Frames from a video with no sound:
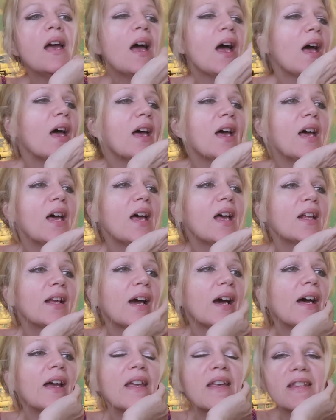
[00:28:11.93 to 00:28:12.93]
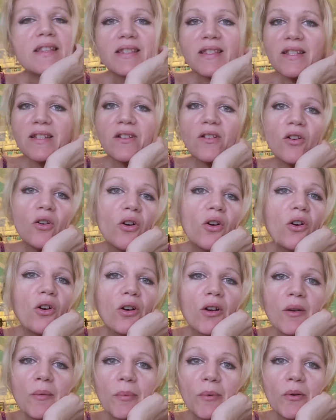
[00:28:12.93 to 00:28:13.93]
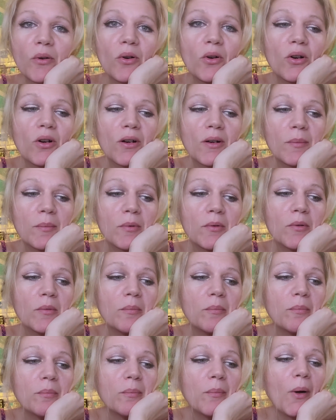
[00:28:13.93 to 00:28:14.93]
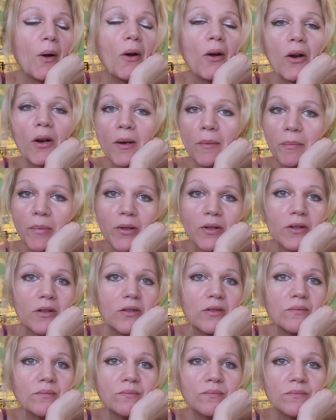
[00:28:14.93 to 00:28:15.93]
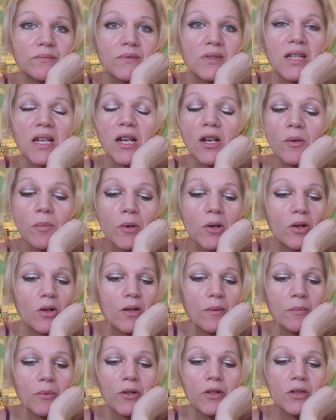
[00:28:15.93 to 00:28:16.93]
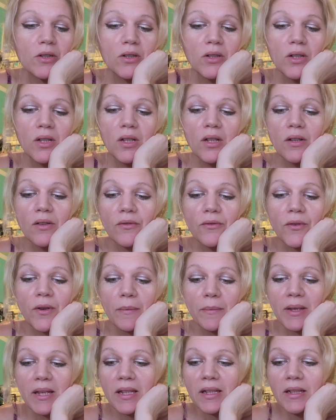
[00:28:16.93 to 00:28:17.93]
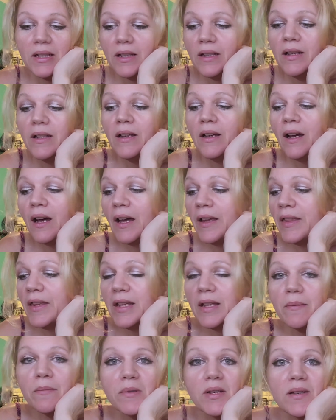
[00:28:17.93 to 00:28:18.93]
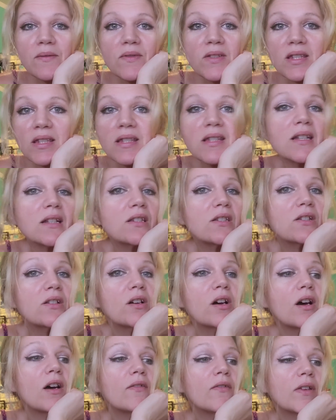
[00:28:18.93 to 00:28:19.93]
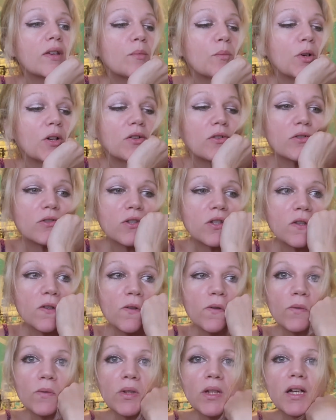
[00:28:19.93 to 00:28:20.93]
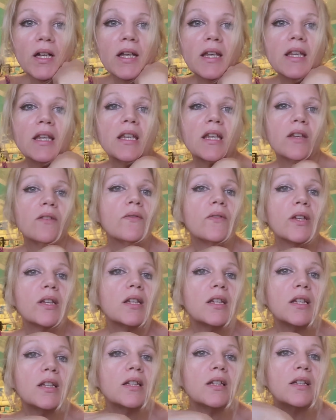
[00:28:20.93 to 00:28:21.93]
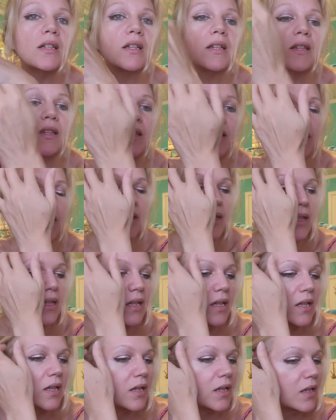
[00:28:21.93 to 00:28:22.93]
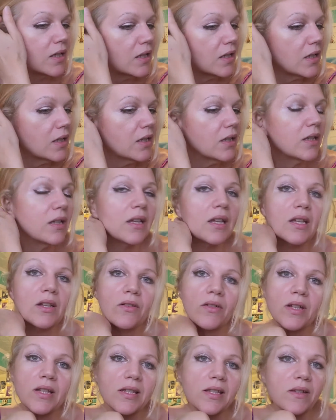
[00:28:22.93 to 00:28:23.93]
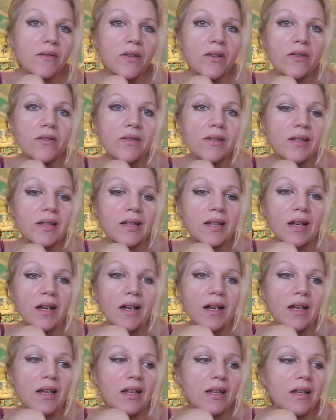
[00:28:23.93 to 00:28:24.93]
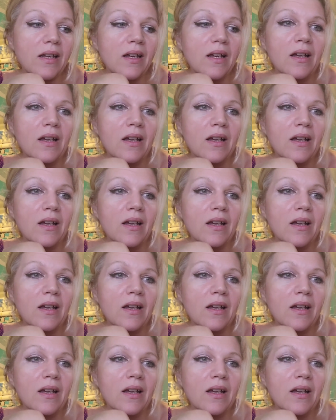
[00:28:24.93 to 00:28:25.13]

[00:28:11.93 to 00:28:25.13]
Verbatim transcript: and got instant horrible, horrible heartburn, terrible heartburn from it. I think I'm going to have to stick to coffee and water too, not even the Gatorade Zeros. Like, I,